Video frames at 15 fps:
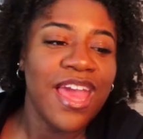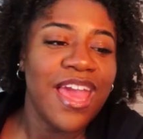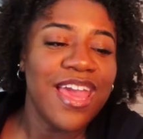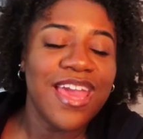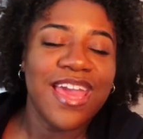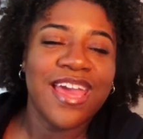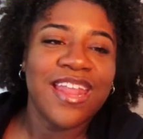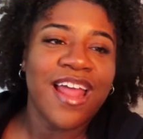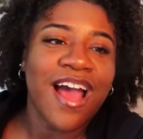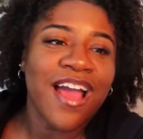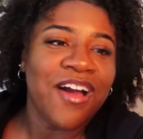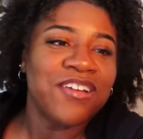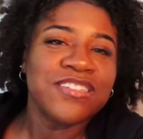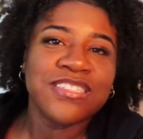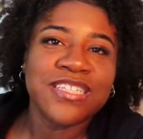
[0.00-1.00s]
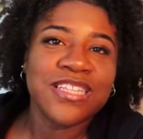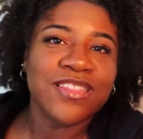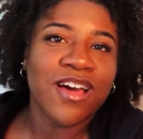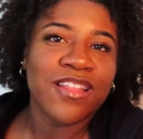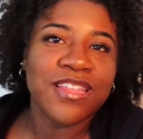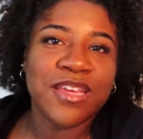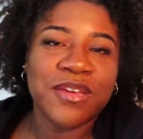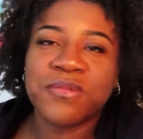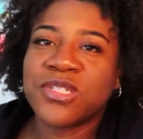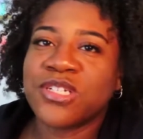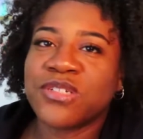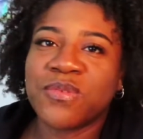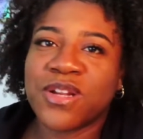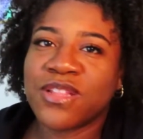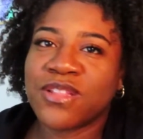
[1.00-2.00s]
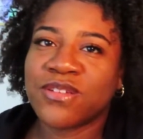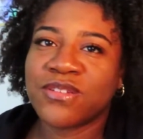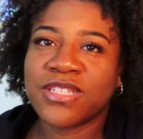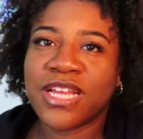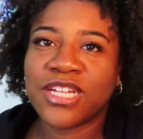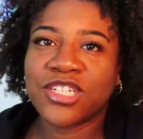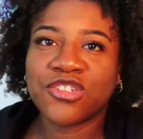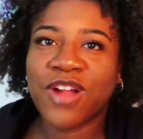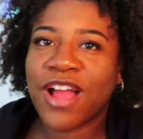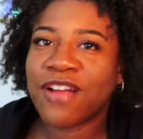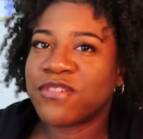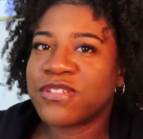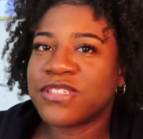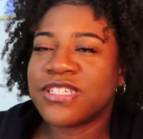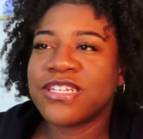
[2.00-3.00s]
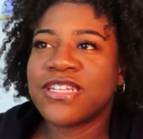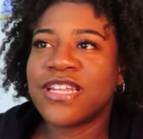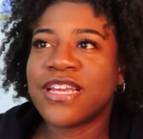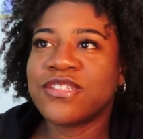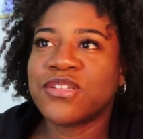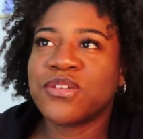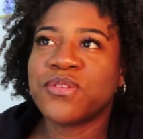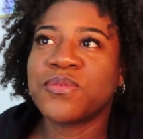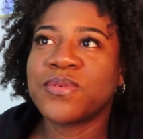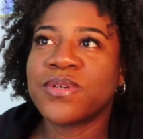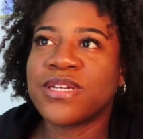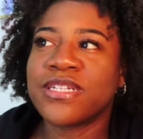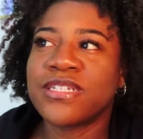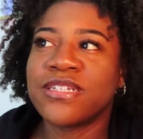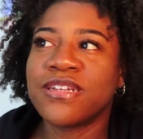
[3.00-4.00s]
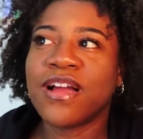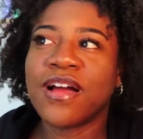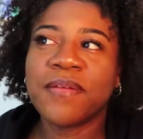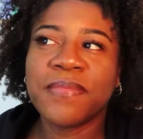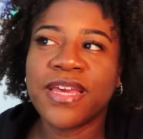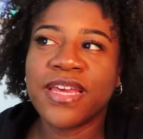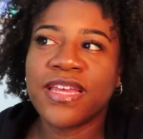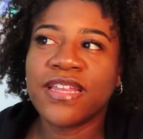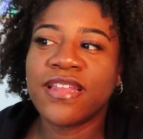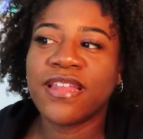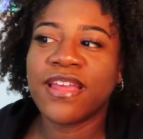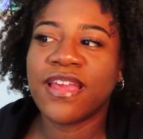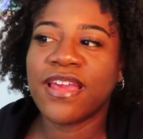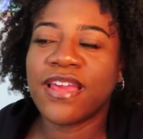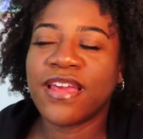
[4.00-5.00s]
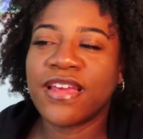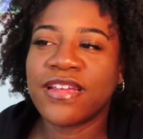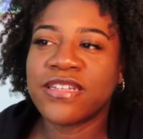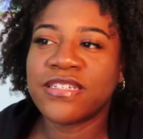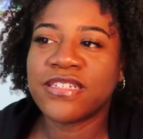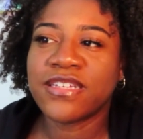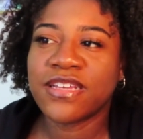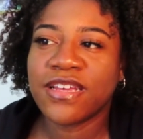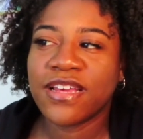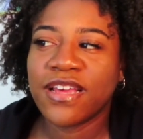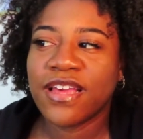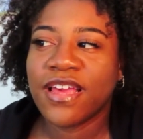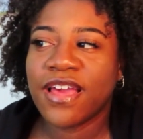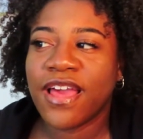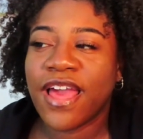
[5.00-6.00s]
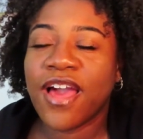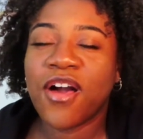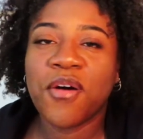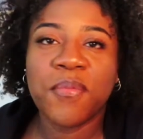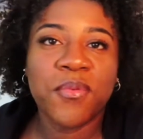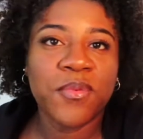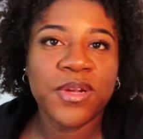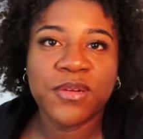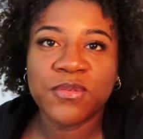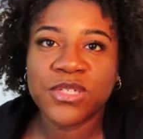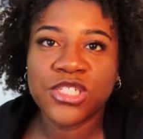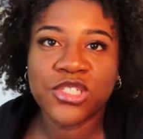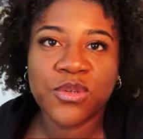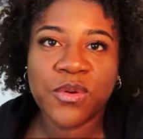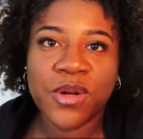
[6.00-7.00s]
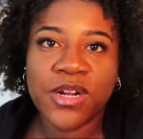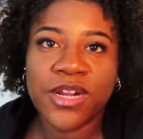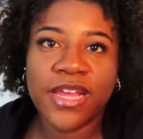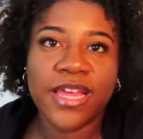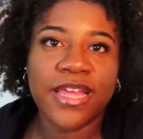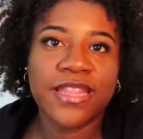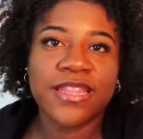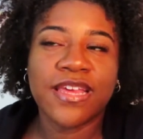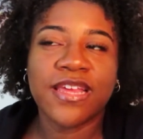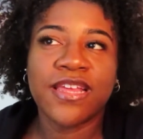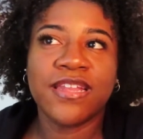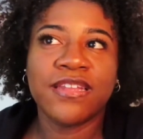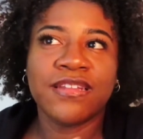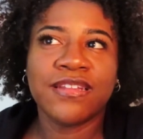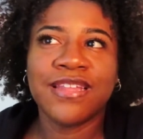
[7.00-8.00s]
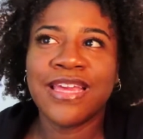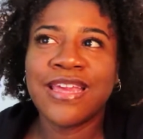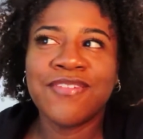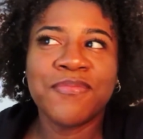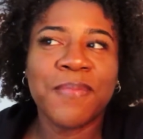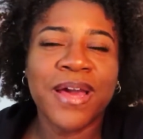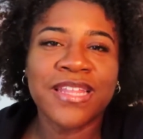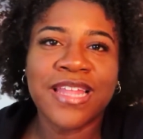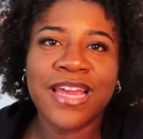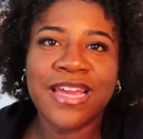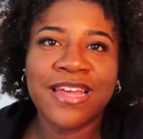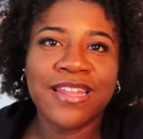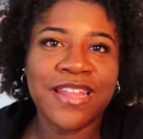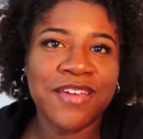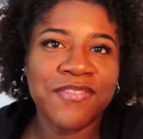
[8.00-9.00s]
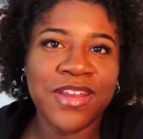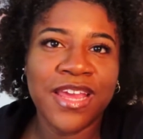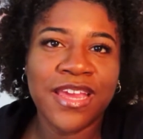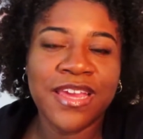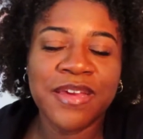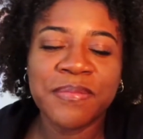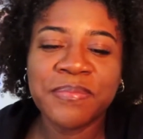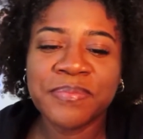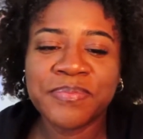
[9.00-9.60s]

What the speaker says: And I honestly thought that he was just one of those like travel CNAs who would come in and help when it was short and then leave by like 11 a.m.